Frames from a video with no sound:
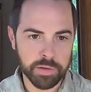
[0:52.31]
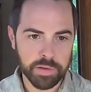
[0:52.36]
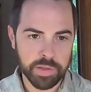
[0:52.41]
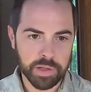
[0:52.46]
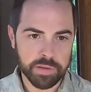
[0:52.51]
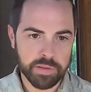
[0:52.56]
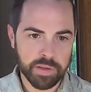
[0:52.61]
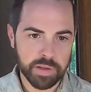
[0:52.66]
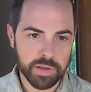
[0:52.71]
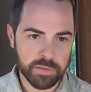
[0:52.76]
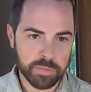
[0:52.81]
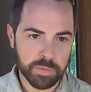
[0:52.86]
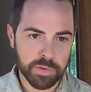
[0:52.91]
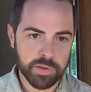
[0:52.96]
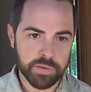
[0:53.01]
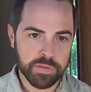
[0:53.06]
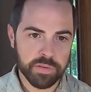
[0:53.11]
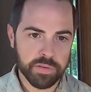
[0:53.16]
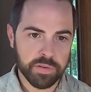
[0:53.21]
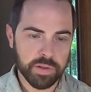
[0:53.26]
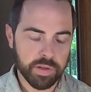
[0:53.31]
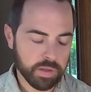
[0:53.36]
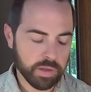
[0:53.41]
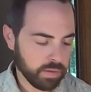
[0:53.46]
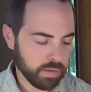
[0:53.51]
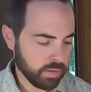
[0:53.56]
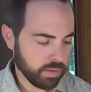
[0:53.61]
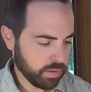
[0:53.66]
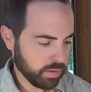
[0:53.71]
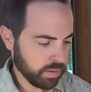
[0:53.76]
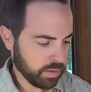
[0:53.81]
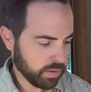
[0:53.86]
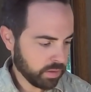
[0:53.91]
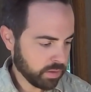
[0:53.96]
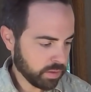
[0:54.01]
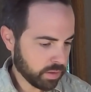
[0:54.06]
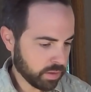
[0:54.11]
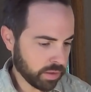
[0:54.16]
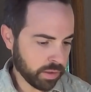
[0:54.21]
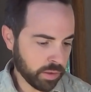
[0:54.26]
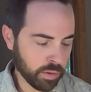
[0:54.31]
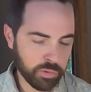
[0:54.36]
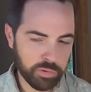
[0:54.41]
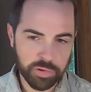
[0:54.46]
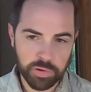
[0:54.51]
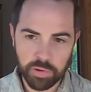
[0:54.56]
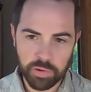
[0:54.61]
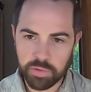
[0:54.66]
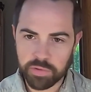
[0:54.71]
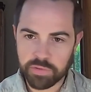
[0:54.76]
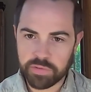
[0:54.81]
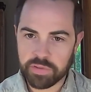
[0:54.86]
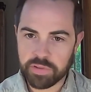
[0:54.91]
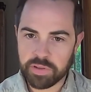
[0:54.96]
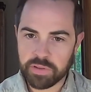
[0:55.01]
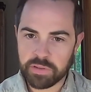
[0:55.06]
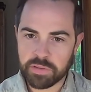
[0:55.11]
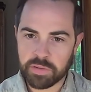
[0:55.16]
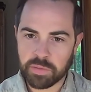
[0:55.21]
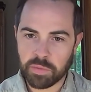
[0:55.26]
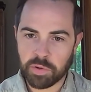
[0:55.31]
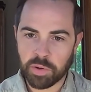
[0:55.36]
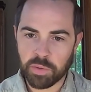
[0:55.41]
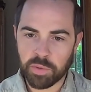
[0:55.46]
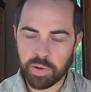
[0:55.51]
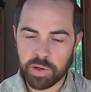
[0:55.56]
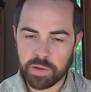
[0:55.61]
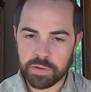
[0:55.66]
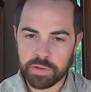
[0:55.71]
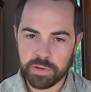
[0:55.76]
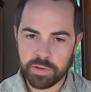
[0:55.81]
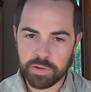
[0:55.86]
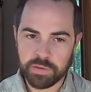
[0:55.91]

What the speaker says: That takes place in Kenosha or Racine, somewhere around here.